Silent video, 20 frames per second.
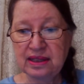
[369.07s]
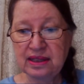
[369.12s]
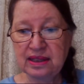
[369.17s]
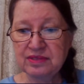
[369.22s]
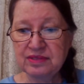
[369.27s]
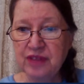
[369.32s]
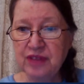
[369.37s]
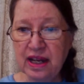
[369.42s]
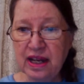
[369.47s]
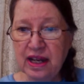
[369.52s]

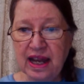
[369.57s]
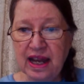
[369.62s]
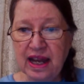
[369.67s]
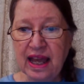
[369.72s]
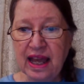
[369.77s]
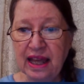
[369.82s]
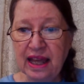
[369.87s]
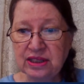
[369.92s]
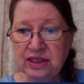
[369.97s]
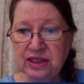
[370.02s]
Frank, I
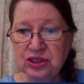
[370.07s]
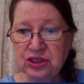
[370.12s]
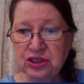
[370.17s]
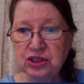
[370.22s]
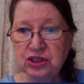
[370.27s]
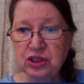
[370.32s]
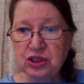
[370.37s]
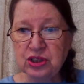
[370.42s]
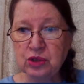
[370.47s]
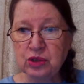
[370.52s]
answered
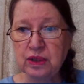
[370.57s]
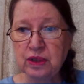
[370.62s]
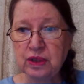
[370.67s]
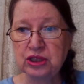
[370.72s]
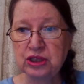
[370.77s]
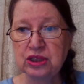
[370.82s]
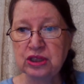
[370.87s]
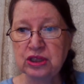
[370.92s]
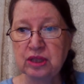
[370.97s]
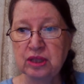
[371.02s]
your
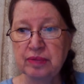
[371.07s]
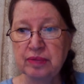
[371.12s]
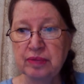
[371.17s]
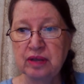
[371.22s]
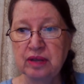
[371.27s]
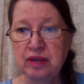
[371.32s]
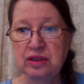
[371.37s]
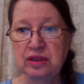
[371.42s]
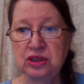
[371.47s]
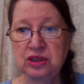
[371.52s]
question
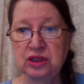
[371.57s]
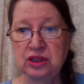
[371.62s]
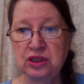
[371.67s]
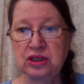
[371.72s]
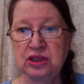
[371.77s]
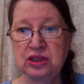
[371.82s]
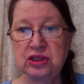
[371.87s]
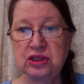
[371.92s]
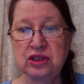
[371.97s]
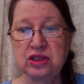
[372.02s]
about the
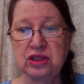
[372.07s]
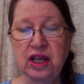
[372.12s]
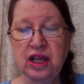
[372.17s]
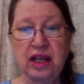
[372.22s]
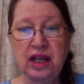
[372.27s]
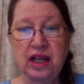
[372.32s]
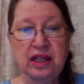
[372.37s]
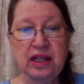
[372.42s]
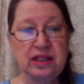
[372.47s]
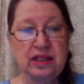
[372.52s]
judges.
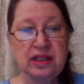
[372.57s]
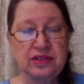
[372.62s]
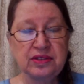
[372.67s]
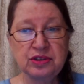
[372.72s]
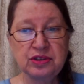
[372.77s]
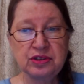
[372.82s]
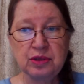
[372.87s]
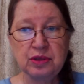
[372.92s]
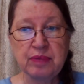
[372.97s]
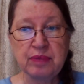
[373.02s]

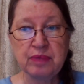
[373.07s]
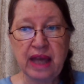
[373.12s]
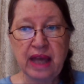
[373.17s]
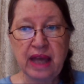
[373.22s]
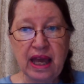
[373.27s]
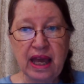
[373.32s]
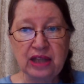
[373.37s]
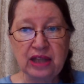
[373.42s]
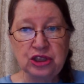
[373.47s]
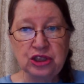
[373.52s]
Trump
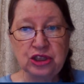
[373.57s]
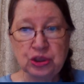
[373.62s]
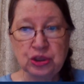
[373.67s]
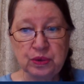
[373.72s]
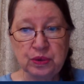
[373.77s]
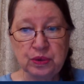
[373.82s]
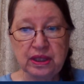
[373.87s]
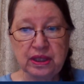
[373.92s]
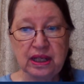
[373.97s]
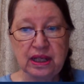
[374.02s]
can't
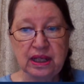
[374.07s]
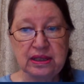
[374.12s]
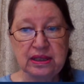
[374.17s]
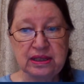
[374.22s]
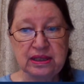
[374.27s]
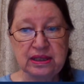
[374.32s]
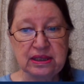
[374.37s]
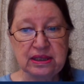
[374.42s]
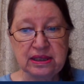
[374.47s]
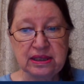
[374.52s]
do it
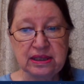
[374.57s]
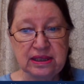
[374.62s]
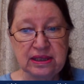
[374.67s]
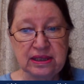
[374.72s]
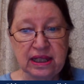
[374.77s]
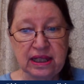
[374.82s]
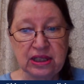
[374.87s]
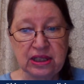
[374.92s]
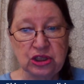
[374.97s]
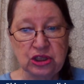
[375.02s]
until his
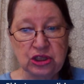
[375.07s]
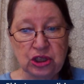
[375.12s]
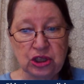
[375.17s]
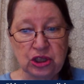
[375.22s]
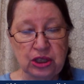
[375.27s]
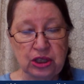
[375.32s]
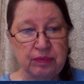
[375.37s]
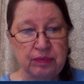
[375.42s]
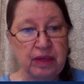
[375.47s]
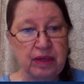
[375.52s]
second
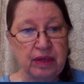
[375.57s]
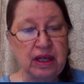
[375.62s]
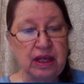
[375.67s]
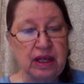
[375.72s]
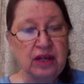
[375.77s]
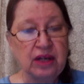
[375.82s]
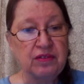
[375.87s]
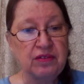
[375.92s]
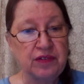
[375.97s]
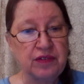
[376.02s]
term.
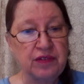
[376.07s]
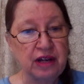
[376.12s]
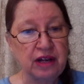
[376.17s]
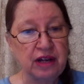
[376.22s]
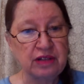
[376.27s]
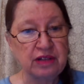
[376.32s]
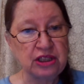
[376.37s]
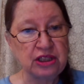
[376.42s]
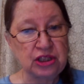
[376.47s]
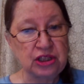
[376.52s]

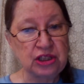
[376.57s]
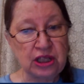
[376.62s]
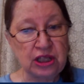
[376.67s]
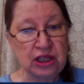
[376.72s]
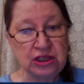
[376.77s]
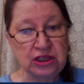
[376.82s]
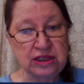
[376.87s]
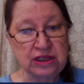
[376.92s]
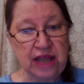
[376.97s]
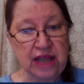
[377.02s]
Firing
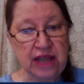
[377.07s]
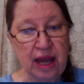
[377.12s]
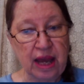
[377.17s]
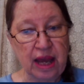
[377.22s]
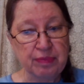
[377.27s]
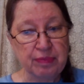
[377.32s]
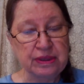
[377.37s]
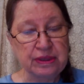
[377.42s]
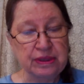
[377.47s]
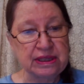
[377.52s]
judges
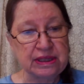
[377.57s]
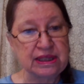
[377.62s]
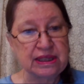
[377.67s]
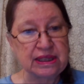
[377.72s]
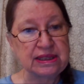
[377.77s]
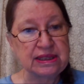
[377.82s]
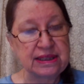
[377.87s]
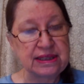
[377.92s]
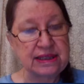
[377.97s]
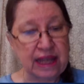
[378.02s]
happens in a
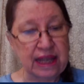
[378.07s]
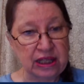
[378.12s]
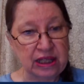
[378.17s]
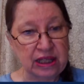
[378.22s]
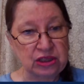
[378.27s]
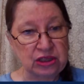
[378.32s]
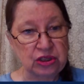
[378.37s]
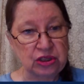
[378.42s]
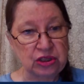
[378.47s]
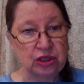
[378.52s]

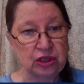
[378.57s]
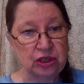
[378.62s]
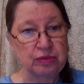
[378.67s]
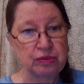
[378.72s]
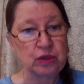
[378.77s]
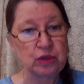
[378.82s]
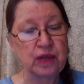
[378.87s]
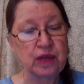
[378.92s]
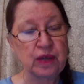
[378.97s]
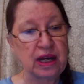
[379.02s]
second term.
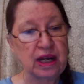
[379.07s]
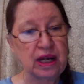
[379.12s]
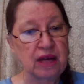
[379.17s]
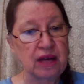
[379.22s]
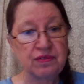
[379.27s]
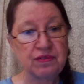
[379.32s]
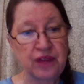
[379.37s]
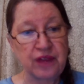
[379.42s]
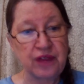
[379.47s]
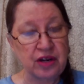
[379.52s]
You cannot
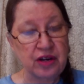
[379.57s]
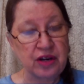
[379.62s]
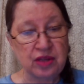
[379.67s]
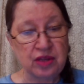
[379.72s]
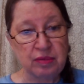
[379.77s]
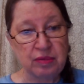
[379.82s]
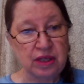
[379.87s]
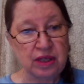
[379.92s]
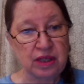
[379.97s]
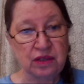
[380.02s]
fire
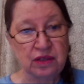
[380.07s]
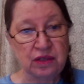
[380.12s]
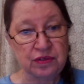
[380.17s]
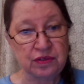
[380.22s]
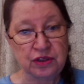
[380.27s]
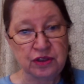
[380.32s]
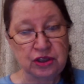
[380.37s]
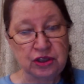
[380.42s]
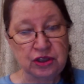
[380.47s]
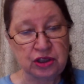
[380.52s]
them in your
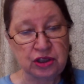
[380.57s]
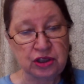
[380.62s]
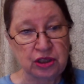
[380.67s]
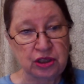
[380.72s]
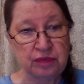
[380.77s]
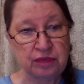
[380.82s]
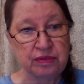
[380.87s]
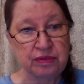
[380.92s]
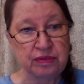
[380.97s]
first term.